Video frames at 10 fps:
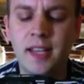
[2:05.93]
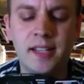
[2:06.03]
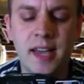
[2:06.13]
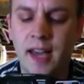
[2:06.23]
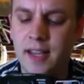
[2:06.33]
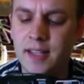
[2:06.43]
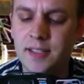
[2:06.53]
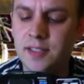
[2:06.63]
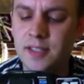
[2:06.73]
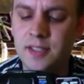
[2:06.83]
yeah,
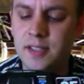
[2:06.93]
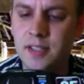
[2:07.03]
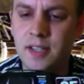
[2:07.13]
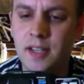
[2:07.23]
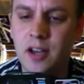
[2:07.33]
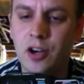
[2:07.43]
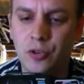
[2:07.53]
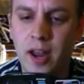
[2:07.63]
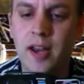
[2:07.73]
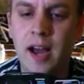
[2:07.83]
it's just a
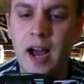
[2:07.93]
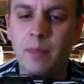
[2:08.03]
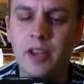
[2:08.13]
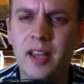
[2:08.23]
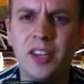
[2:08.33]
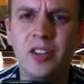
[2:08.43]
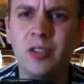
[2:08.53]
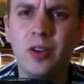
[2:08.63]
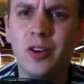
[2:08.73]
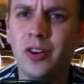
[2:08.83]
great hobby, and you
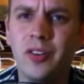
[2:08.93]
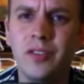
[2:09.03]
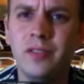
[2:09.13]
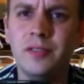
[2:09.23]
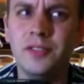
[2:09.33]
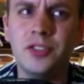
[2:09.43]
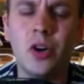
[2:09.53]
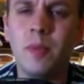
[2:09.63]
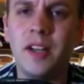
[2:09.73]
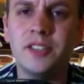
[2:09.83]
learn
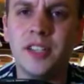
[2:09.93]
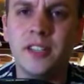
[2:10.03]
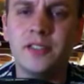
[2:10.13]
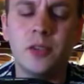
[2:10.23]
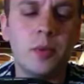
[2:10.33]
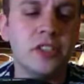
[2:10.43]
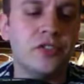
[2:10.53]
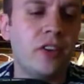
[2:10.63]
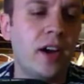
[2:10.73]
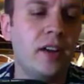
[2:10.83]
so much, and it's so
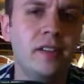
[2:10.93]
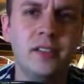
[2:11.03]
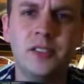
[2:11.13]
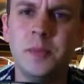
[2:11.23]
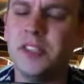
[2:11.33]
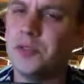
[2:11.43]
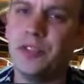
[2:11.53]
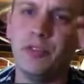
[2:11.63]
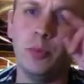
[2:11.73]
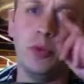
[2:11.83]
much fun,
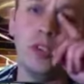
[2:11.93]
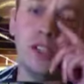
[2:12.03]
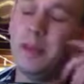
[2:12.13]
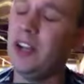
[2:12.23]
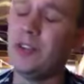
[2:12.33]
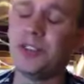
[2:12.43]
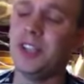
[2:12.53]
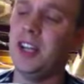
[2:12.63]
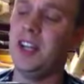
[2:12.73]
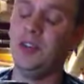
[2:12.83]
especially for boys. I mean, girls
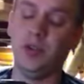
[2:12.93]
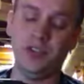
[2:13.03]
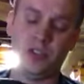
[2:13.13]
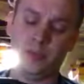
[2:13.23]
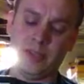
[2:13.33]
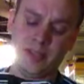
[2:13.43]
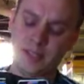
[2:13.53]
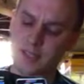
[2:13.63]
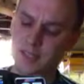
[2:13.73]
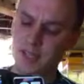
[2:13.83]
can get into it too, but
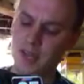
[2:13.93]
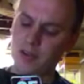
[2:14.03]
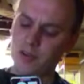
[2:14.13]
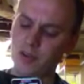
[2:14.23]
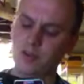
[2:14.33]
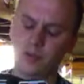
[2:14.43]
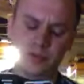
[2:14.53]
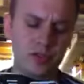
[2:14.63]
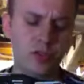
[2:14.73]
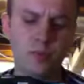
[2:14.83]
I don't know
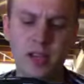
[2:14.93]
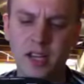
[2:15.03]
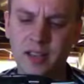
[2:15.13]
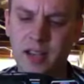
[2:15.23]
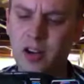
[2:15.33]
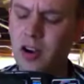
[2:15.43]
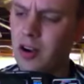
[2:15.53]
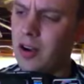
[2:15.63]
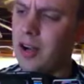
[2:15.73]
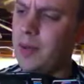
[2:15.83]
too many that
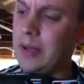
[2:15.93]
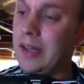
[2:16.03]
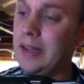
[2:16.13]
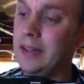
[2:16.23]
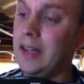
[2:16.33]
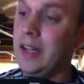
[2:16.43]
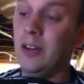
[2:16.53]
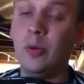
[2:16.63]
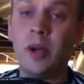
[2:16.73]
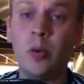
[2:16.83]
are. I mean, I
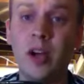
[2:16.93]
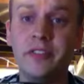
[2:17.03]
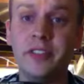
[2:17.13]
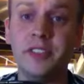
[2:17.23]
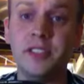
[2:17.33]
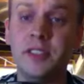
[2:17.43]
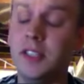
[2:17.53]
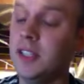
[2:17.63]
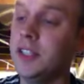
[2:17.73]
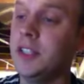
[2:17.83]
know my wife isn't,
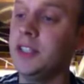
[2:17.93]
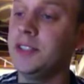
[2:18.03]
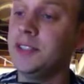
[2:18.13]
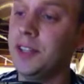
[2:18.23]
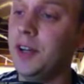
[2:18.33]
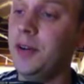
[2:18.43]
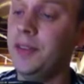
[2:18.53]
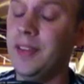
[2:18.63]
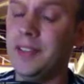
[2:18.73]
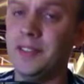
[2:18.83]

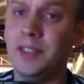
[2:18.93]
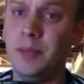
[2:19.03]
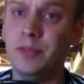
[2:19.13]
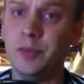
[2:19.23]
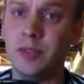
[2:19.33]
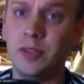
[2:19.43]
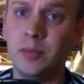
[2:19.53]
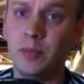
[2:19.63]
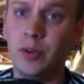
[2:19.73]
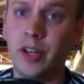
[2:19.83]
so that seems
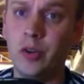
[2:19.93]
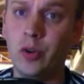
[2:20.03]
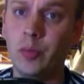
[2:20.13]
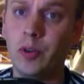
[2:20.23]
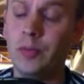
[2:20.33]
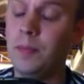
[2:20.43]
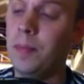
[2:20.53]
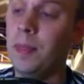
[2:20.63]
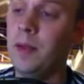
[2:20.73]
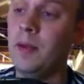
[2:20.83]
pretty normal.
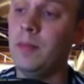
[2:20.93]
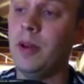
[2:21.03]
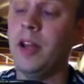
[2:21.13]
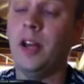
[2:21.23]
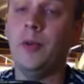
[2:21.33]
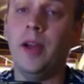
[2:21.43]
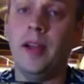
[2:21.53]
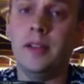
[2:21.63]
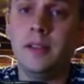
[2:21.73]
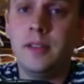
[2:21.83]
But anyway,